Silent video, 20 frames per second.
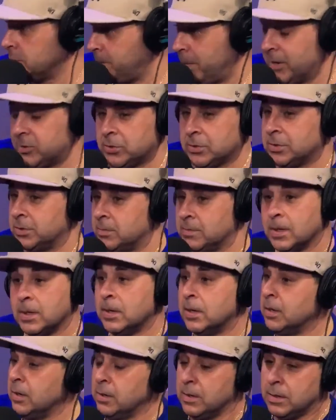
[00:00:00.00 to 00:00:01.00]
specials, and
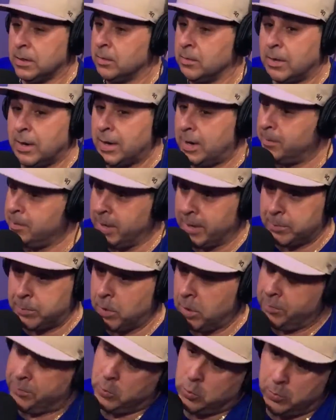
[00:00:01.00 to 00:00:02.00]
I'm like,
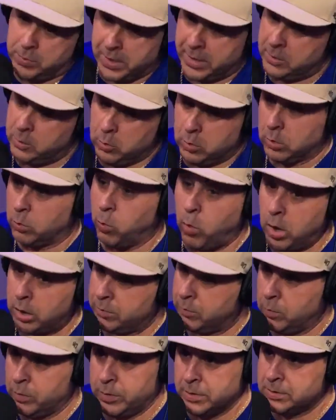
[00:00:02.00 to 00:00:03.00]
bro, if you think you could
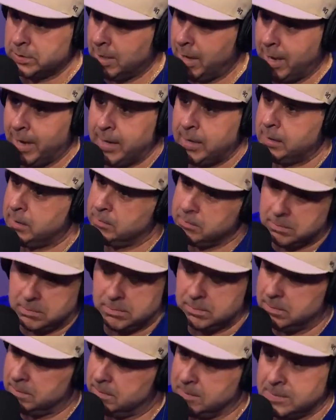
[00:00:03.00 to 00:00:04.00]
walk through this guy,
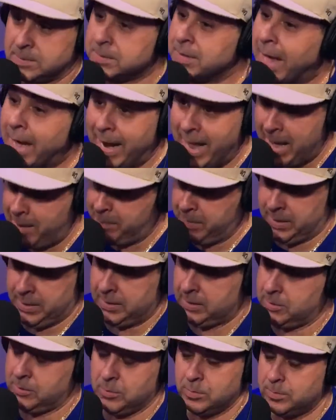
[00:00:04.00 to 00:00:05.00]
it's not happening.
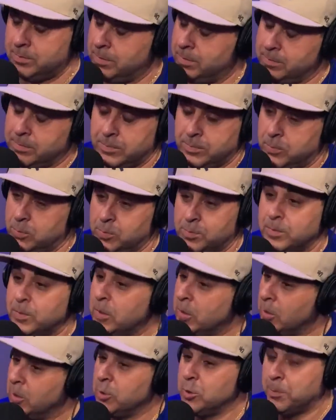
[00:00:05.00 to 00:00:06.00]
You
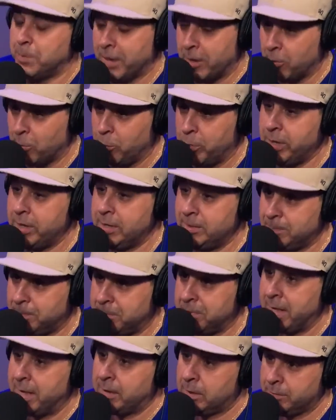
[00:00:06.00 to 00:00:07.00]
better
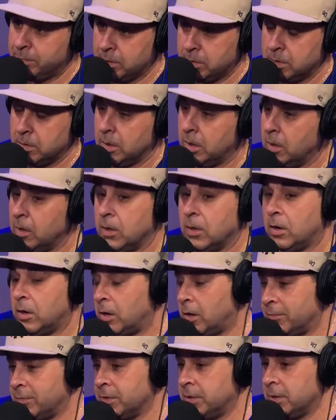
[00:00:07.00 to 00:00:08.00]
think of
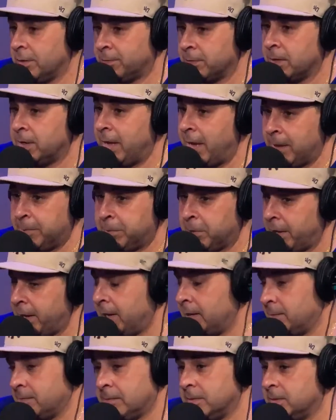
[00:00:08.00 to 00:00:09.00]
a different game
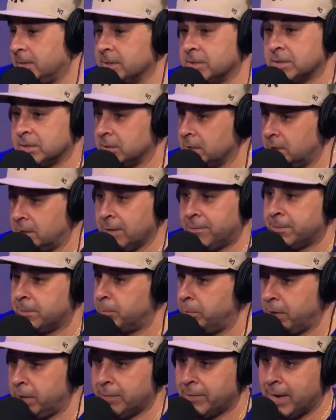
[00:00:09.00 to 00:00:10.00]
plan. This is a
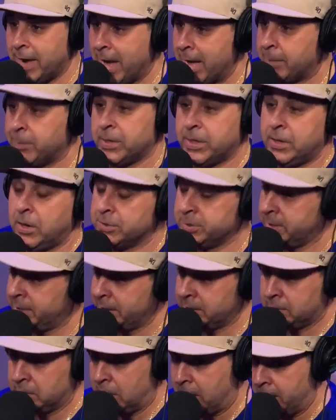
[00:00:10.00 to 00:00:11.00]
different breed of an animal. He doesn't
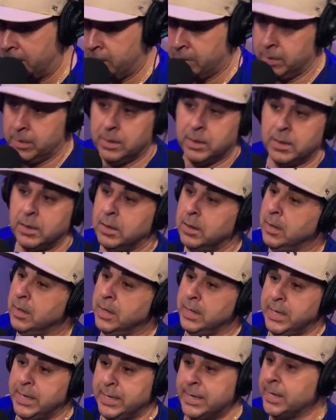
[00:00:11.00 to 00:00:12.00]
get tired.
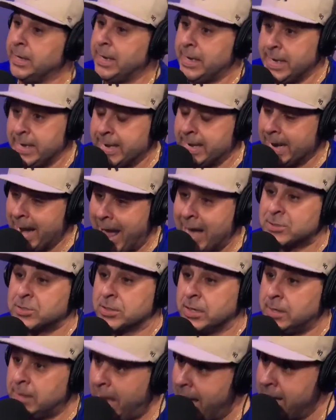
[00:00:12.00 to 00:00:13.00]
He can
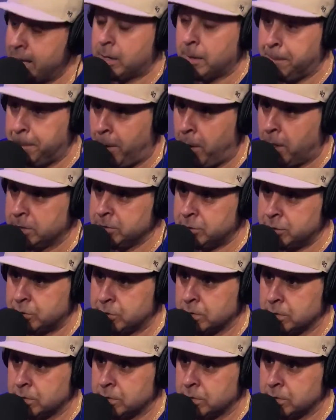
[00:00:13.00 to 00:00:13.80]
actually take a punch.